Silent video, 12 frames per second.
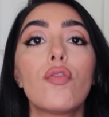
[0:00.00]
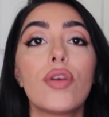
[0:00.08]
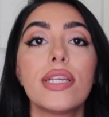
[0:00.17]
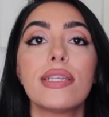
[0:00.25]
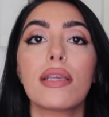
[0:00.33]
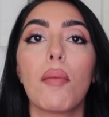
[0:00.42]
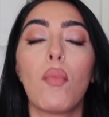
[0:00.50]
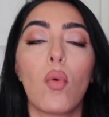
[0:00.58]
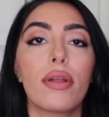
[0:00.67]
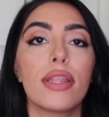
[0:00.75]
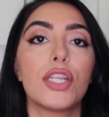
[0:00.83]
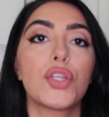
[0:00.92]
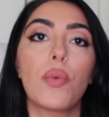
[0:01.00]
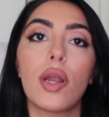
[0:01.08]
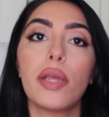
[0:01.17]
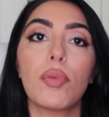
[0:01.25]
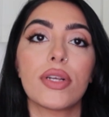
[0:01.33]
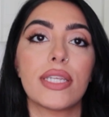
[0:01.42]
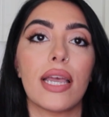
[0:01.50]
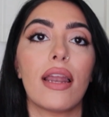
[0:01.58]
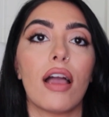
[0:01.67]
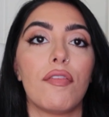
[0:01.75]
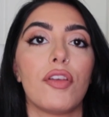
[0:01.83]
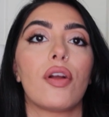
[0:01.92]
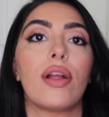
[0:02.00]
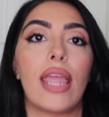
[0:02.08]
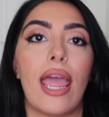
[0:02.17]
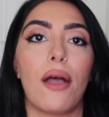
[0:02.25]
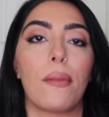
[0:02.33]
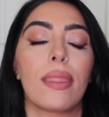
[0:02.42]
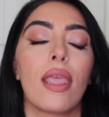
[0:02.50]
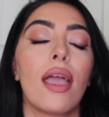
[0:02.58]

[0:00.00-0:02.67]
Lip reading: risk more than 20% of your account.